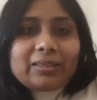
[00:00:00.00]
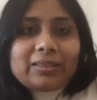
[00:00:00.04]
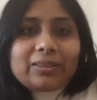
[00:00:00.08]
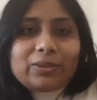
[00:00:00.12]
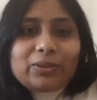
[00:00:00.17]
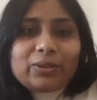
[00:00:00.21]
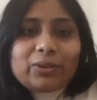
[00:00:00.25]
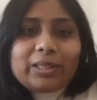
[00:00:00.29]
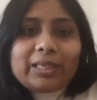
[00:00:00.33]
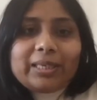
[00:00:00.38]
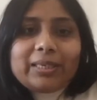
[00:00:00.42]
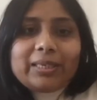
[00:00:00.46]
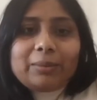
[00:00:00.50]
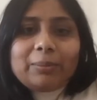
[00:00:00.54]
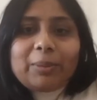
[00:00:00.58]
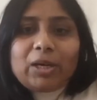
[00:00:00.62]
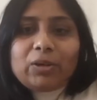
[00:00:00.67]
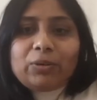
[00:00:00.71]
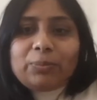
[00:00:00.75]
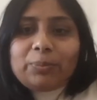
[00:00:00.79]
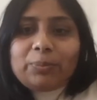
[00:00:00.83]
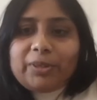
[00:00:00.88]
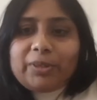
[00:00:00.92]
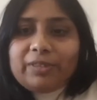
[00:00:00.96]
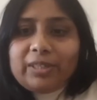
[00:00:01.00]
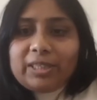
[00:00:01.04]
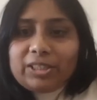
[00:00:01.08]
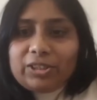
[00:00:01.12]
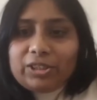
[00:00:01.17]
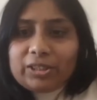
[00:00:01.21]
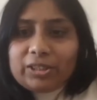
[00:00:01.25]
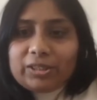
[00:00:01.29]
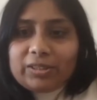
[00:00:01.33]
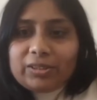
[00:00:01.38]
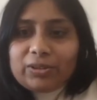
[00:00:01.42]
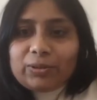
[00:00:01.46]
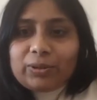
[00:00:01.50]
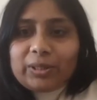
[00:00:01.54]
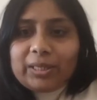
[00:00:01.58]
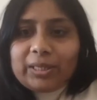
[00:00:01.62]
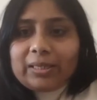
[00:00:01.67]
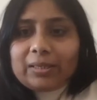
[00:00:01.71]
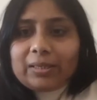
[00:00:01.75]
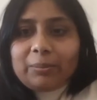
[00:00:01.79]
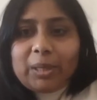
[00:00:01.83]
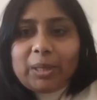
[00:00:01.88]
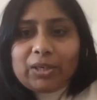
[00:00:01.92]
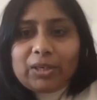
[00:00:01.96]
to think about privileges, to think
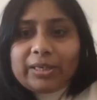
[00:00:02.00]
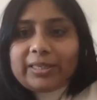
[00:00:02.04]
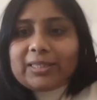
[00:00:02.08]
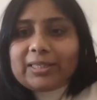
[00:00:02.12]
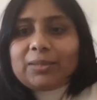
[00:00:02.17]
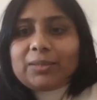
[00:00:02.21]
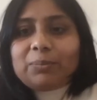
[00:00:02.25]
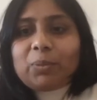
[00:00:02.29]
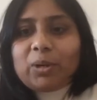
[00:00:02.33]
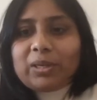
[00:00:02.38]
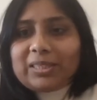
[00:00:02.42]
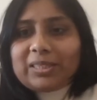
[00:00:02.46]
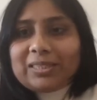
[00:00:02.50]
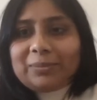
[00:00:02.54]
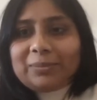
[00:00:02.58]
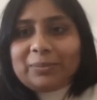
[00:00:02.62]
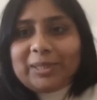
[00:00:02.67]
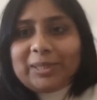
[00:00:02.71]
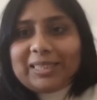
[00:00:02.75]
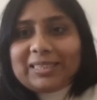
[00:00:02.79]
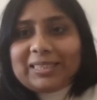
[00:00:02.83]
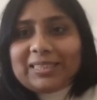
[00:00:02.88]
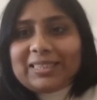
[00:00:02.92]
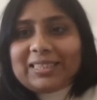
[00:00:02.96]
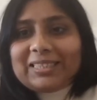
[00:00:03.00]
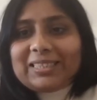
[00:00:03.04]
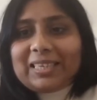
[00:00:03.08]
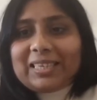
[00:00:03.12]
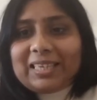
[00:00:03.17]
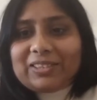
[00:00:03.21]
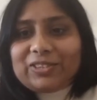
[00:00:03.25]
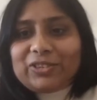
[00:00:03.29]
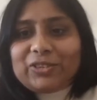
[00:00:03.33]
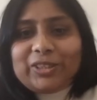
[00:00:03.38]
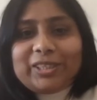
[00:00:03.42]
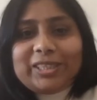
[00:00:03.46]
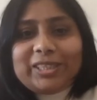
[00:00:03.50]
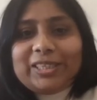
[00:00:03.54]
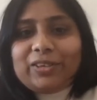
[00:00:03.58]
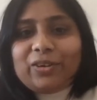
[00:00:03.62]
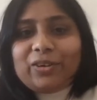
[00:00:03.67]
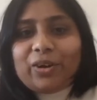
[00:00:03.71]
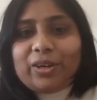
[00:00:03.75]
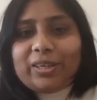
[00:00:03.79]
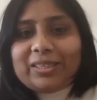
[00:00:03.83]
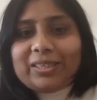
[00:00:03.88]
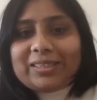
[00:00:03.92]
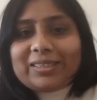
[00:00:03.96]
about our responsibilities has really
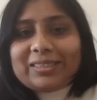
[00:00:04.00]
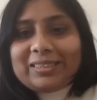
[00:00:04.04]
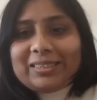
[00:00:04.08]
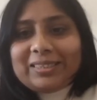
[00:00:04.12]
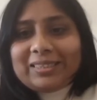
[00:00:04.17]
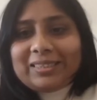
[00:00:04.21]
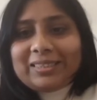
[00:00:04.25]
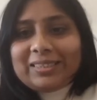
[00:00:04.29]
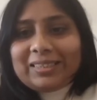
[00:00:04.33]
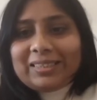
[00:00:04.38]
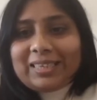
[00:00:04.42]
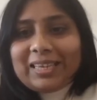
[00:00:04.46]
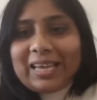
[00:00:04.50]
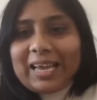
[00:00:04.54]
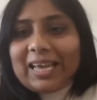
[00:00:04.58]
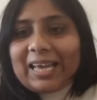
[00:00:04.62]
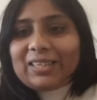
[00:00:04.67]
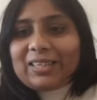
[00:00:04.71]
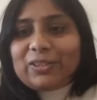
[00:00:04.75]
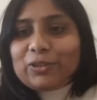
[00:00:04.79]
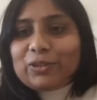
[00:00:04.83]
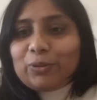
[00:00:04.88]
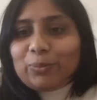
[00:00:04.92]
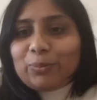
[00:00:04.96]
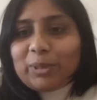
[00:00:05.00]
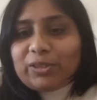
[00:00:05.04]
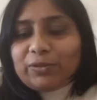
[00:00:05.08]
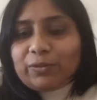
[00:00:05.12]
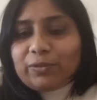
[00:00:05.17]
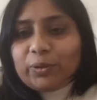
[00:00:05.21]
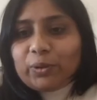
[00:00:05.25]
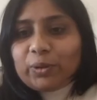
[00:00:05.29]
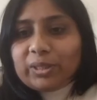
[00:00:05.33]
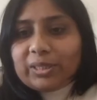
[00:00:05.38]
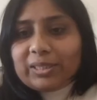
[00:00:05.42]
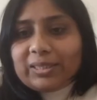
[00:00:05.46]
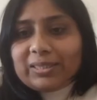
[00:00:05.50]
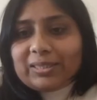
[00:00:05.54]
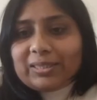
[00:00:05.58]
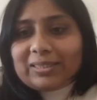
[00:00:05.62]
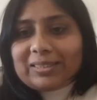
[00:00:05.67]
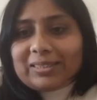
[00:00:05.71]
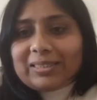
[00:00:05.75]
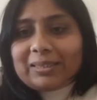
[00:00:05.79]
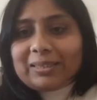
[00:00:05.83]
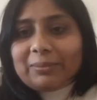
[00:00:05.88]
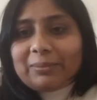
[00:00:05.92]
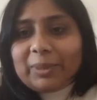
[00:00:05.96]
not had so much focus.
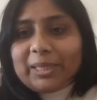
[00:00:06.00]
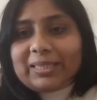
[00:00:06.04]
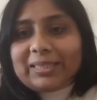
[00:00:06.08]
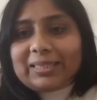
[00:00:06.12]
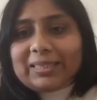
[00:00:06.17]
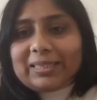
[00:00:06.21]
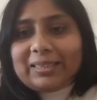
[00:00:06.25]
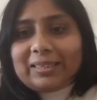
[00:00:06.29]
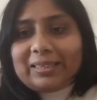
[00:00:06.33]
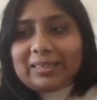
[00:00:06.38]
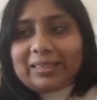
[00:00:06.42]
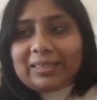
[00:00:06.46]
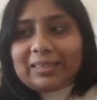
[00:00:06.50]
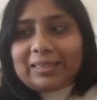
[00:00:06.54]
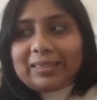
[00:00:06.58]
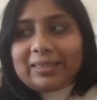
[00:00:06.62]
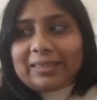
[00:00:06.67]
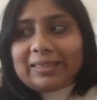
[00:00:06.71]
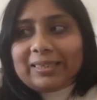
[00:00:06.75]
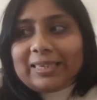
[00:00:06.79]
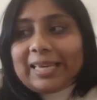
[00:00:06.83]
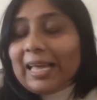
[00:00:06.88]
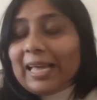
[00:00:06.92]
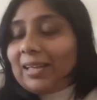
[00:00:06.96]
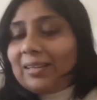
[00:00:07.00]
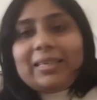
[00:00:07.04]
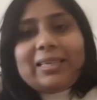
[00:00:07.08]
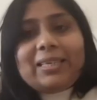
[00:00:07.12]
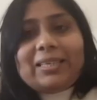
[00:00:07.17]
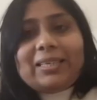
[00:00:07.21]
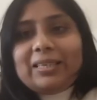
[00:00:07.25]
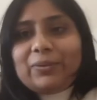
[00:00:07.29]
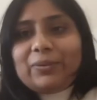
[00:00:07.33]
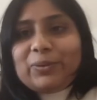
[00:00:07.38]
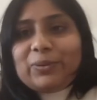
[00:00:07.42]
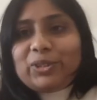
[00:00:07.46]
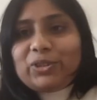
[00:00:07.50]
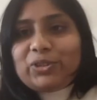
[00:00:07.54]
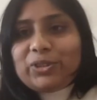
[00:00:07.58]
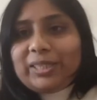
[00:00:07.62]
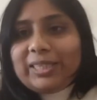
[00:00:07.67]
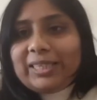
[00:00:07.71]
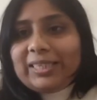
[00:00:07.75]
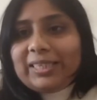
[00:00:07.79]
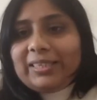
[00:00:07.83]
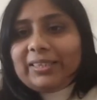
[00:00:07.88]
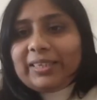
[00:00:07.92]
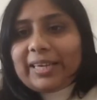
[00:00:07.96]
But it was
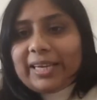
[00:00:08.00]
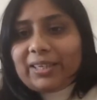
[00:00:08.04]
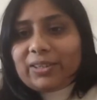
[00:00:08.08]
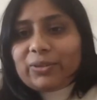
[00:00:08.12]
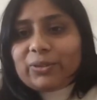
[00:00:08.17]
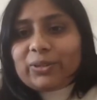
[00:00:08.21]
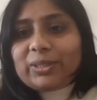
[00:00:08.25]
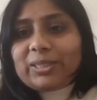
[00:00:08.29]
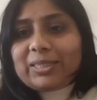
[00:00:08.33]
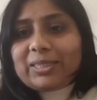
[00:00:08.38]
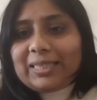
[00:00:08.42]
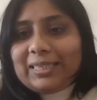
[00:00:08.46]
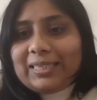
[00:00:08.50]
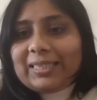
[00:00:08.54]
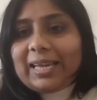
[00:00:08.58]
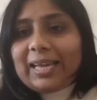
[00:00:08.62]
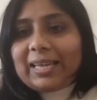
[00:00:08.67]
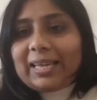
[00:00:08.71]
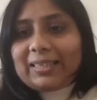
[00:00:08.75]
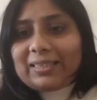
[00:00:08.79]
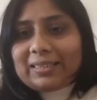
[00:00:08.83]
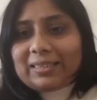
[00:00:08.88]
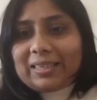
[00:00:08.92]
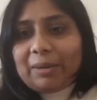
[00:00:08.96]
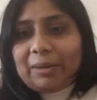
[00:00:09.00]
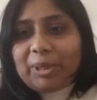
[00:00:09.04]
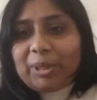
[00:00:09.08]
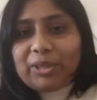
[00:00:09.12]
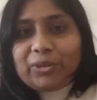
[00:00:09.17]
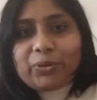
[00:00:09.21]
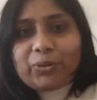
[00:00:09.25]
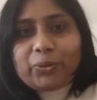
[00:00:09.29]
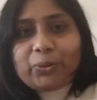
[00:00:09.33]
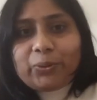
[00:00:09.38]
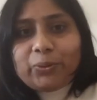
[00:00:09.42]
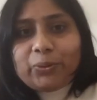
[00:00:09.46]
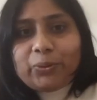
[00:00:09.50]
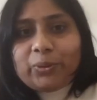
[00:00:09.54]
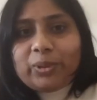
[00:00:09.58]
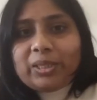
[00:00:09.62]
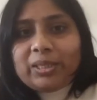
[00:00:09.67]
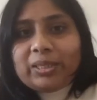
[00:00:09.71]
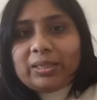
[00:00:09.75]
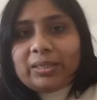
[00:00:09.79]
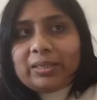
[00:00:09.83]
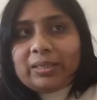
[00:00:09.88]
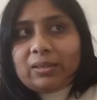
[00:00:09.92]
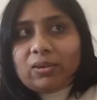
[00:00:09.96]
really great to see that coming through
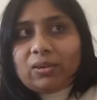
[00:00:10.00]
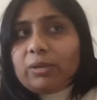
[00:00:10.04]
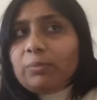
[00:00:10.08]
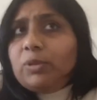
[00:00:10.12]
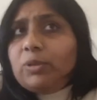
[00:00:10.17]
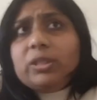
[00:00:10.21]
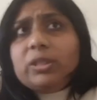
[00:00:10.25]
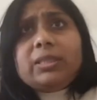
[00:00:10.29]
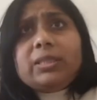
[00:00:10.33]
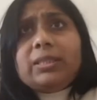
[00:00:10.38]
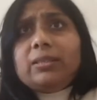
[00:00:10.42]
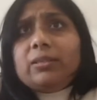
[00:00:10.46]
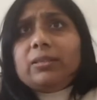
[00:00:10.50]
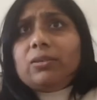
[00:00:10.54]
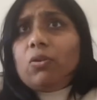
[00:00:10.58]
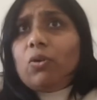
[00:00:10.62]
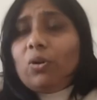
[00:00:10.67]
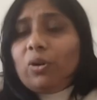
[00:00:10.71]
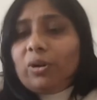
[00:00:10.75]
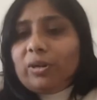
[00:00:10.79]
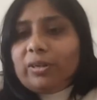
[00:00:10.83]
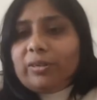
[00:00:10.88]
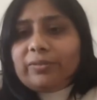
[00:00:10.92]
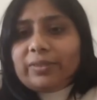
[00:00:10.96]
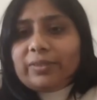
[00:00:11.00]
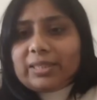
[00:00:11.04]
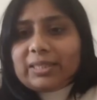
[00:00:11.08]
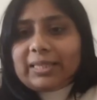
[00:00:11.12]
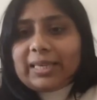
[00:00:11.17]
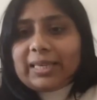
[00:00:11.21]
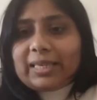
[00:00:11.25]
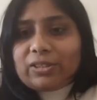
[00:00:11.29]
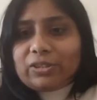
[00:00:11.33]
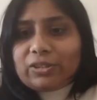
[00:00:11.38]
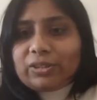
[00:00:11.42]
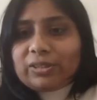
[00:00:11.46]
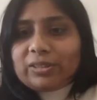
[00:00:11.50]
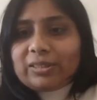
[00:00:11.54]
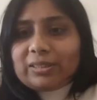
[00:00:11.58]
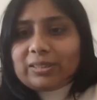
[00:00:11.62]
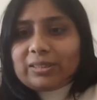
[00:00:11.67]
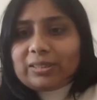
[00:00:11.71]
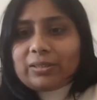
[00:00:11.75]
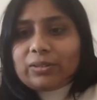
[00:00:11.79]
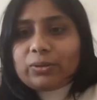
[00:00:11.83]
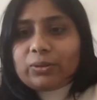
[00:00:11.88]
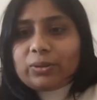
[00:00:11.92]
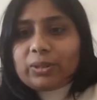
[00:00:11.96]
almost in all of the
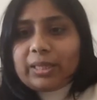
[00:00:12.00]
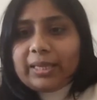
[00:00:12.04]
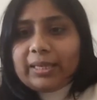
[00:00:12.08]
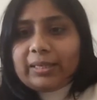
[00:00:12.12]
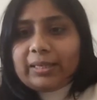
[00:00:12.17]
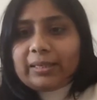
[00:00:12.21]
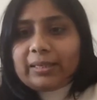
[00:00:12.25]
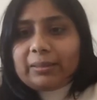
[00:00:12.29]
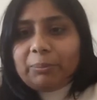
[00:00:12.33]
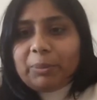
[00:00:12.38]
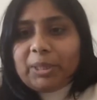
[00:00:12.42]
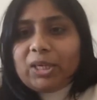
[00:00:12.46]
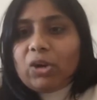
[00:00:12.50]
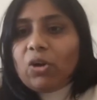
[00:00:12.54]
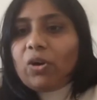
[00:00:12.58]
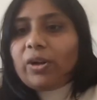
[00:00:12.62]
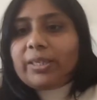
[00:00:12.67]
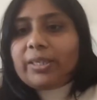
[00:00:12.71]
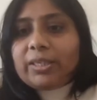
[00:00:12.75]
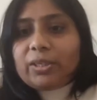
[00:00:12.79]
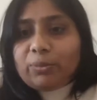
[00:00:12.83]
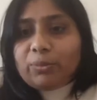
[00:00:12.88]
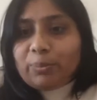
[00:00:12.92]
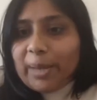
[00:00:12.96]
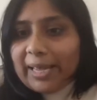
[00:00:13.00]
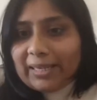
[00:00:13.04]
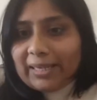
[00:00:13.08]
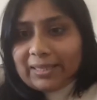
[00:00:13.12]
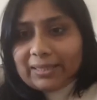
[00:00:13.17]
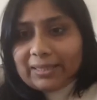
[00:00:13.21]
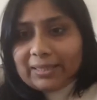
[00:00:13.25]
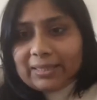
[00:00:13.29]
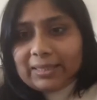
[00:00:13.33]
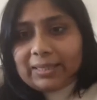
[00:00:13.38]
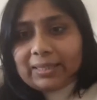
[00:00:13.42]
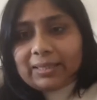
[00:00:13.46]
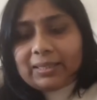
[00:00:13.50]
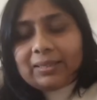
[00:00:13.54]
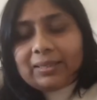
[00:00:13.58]
sessions, to think beyond humanity,